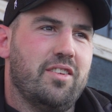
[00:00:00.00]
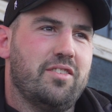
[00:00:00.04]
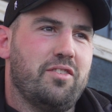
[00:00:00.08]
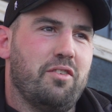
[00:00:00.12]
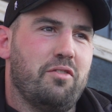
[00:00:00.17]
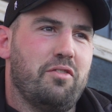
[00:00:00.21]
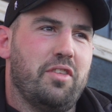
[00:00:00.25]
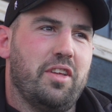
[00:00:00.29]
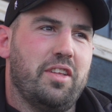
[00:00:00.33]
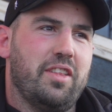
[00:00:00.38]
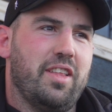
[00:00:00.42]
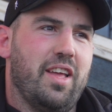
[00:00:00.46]
I
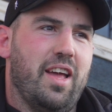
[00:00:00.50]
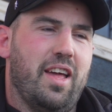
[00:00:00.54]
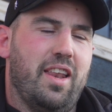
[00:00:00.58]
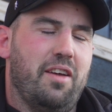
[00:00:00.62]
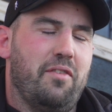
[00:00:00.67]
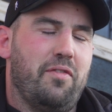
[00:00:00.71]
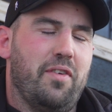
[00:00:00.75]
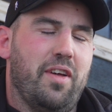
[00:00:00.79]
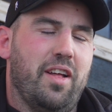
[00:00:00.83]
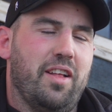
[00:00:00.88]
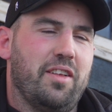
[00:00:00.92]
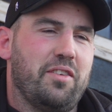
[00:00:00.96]
don't think the
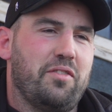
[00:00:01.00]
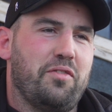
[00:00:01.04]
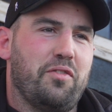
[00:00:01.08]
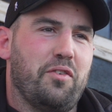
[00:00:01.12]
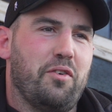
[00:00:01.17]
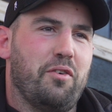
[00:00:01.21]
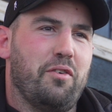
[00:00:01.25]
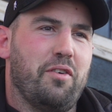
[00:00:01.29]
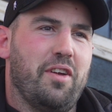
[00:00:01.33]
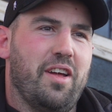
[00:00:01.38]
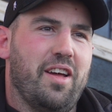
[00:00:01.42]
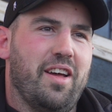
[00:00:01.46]
NFL's
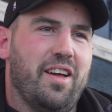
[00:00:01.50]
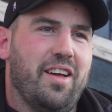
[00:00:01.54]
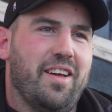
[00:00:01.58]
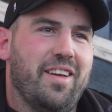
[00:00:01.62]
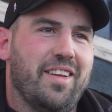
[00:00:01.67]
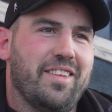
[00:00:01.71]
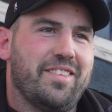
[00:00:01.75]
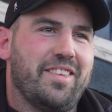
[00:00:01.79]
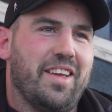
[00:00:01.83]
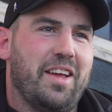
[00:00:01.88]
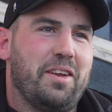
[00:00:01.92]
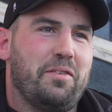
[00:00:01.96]
for a
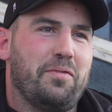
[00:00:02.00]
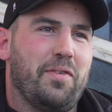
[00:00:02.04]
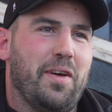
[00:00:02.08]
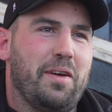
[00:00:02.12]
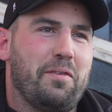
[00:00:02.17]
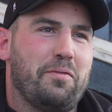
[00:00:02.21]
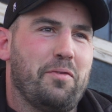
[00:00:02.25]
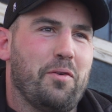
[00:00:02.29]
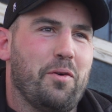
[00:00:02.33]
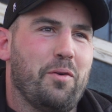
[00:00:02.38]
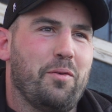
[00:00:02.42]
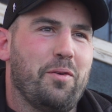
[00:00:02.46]
tight
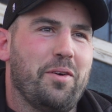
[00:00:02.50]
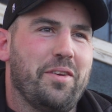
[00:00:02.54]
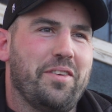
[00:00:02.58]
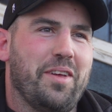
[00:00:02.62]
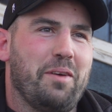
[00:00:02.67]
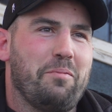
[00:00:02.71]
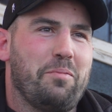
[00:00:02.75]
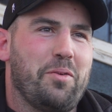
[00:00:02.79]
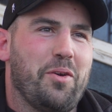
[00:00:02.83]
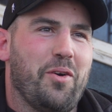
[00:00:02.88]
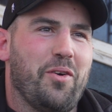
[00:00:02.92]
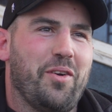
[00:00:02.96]
fight forward,
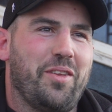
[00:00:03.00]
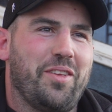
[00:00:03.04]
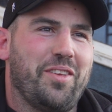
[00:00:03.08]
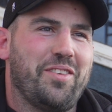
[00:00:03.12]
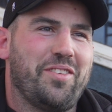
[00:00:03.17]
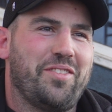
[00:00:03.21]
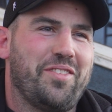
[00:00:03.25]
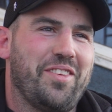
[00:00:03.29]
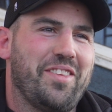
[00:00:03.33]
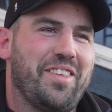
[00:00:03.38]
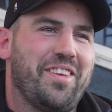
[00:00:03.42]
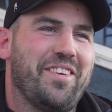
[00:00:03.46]
I'll be
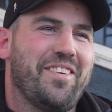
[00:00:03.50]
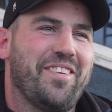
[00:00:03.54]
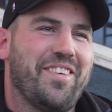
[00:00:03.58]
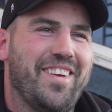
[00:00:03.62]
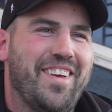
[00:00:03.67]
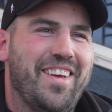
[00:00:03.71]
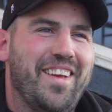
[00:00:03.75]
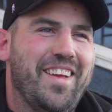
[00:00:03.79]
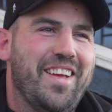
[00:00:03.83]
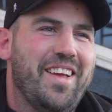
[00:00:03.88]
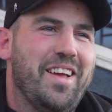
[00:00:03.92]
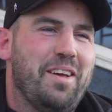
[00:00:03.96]
honest with you.
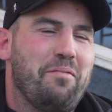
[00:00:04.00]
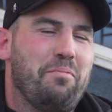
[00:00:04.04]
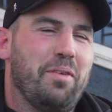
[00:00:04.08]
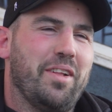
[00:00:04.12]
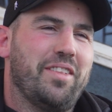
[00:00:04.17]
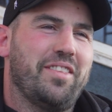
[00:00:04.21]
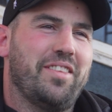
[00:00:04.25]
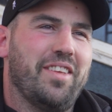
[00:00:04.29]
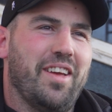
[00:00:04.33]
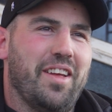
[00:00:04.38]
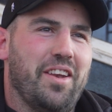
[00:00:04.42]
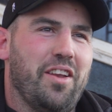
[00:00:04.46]

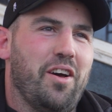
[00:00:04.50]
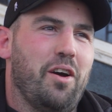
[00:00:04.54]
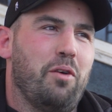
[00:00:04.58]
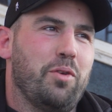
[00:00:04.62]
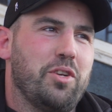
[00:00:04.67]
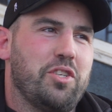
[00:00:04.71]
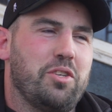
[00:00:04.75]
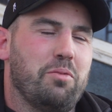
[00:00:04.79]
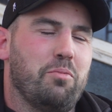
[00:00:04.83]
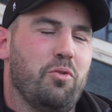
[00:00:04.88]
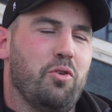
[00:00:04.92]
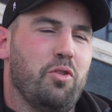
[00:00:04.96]
But no, I
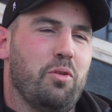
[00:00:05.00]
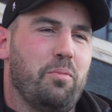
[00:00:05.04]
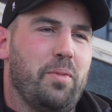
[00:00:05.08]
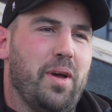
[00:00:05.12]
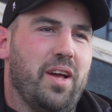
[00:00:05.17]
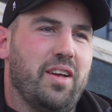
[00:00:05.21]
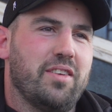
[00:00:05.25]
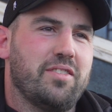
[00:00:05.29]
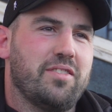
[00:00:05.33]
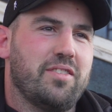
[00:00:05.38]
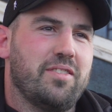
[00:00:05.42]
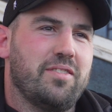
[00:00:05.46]
wish him all the
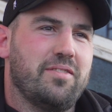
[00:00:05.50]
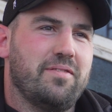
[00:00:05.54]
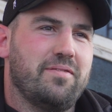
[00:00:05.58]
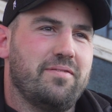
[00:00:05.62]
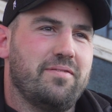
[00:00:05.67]
best.